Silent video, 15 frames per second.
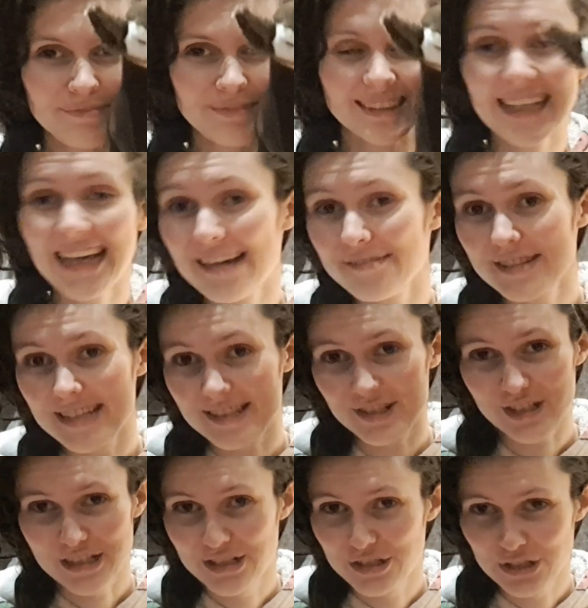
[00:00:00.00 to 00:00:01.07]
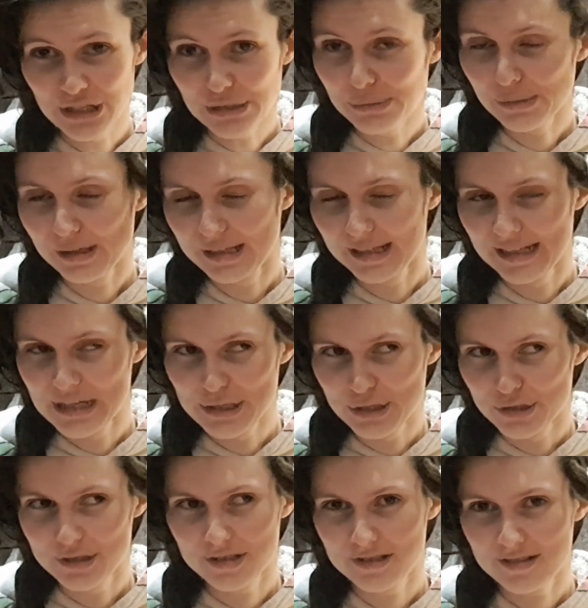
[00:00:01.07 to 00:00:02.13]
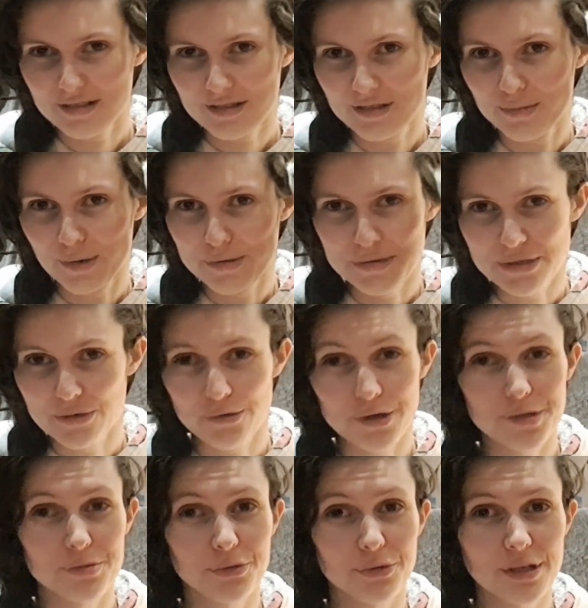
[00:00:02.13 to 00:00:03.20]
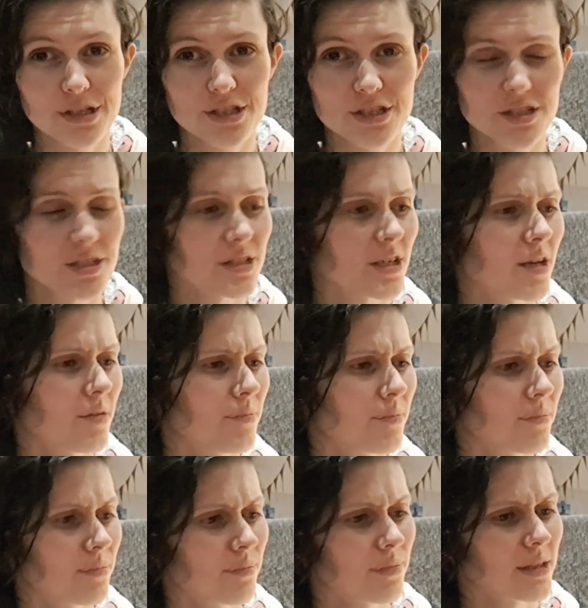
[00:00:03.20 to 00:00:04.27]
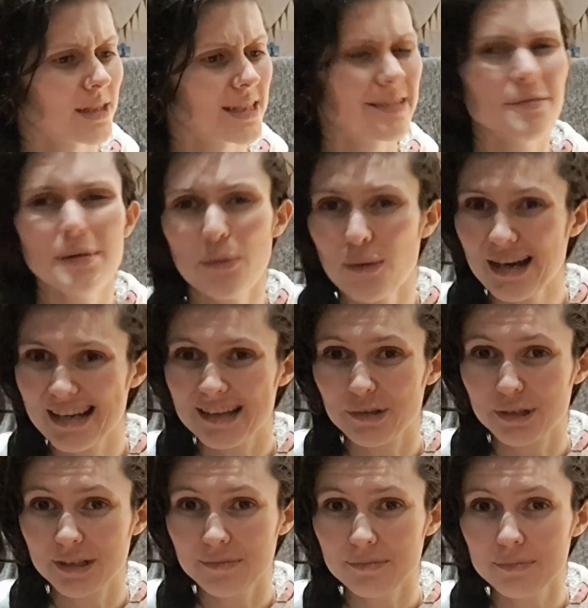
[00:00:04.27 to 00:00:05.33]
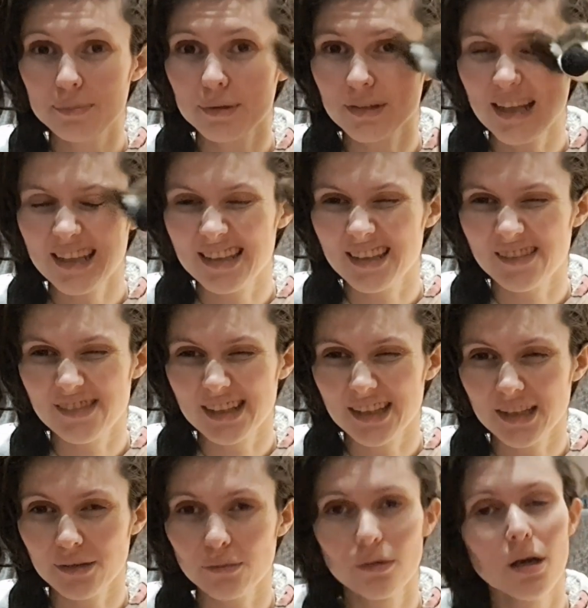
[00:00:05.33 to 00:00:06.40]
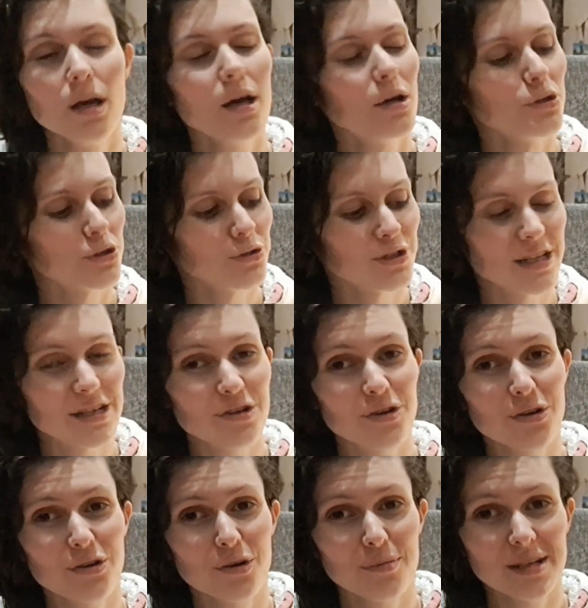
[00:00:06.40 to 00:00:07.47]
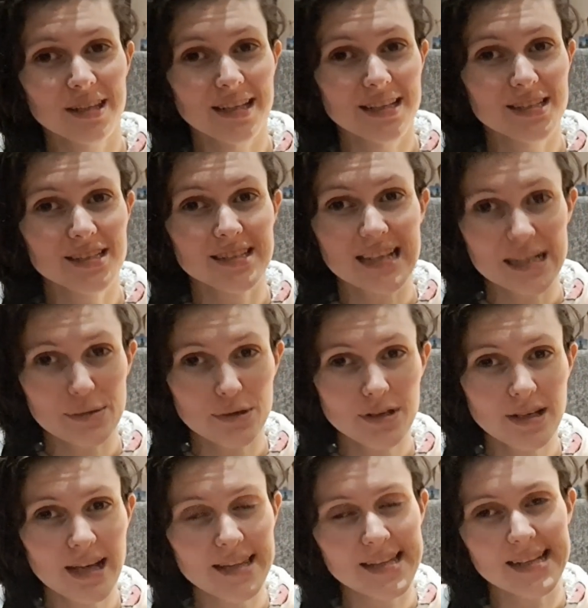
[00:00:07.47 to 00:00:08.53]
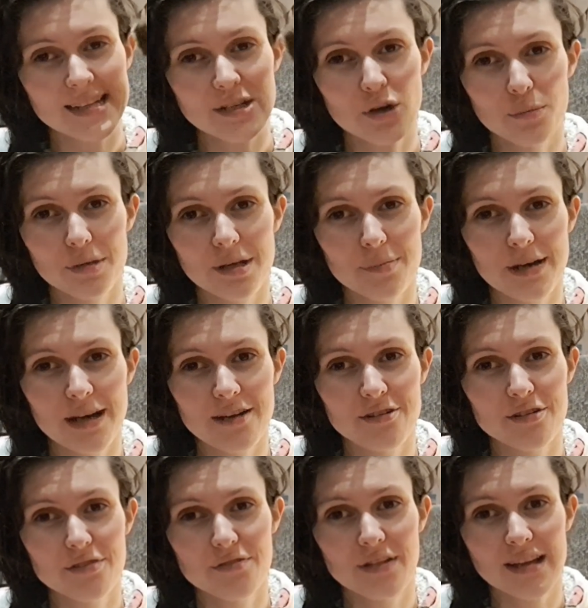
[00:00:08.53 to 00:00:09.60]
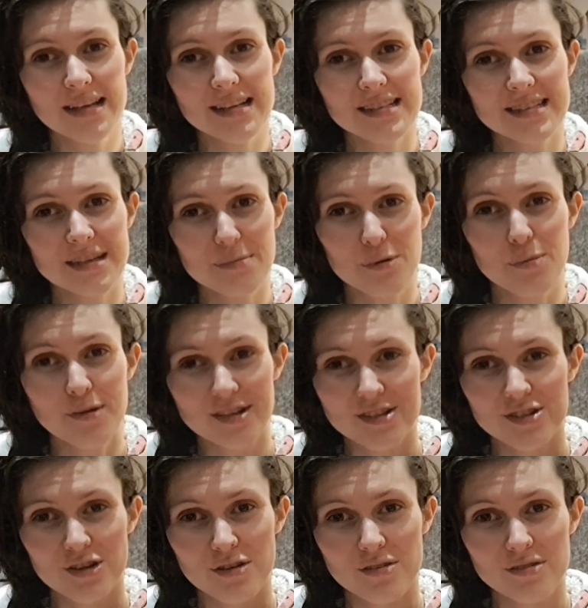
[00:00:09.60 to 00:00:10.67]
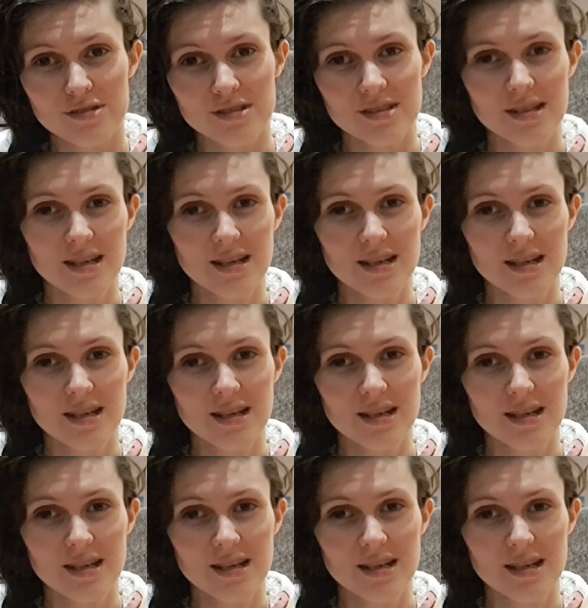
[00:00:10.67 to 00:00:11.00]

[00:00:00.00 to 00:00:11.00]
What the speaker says: They have these at Chester Zoo, and they're just the most incredible creatures. They're a bit wacky looking, but I think they're really cute. So Jake got me this teddy one, and then he got me a pair of like zebra print socks